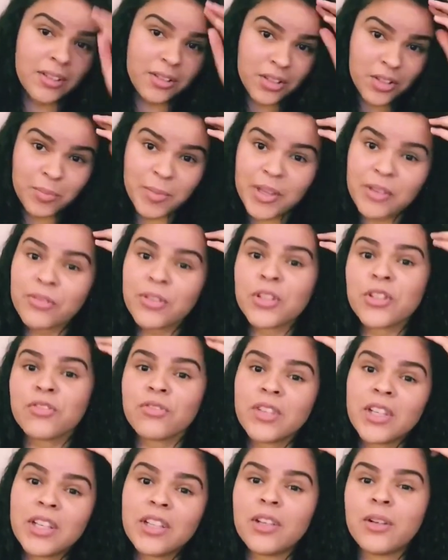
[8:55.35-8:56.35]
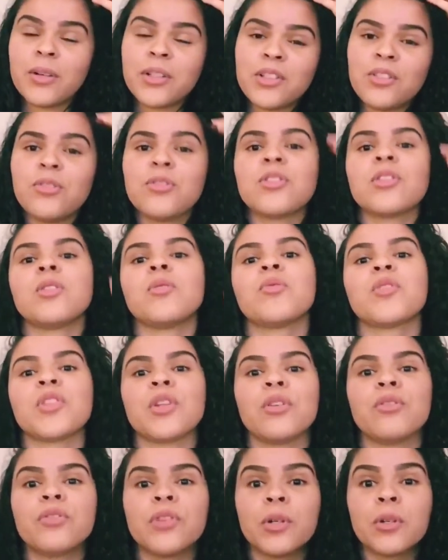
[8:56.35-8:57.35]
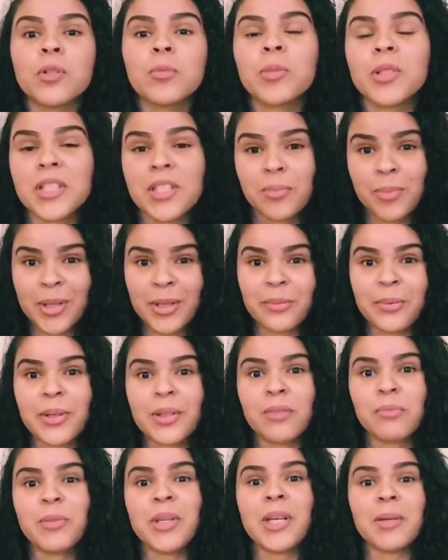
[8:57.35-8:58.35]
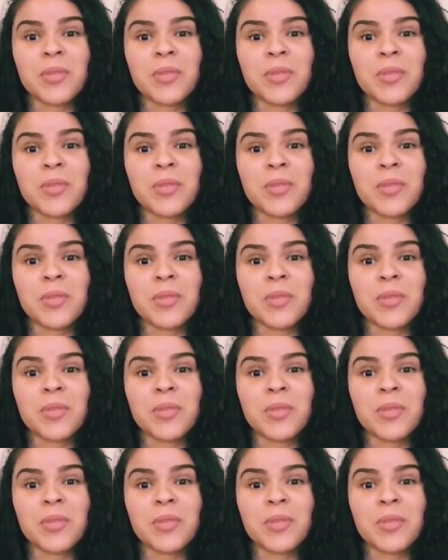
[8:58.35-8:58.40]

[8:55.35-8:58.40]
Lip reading: This is my first video on YouTube, so folks, please bear with me.